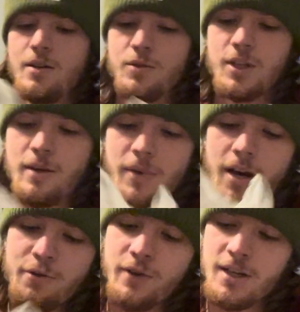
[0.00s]
So I'm
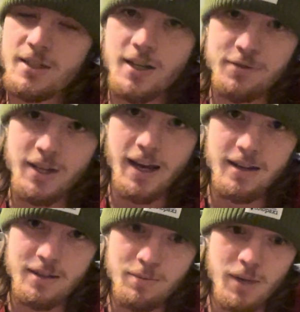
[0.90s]
not a fan of stuff
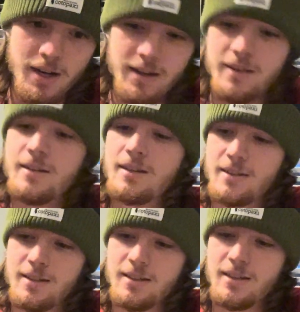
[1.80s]
sacks, but
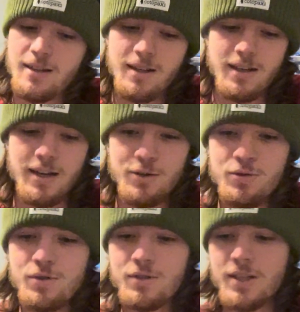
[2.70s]
I do
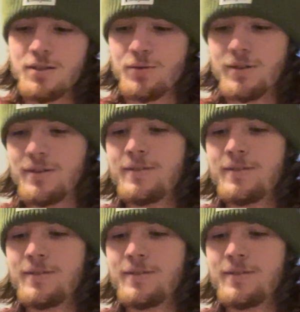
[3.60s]
use this one.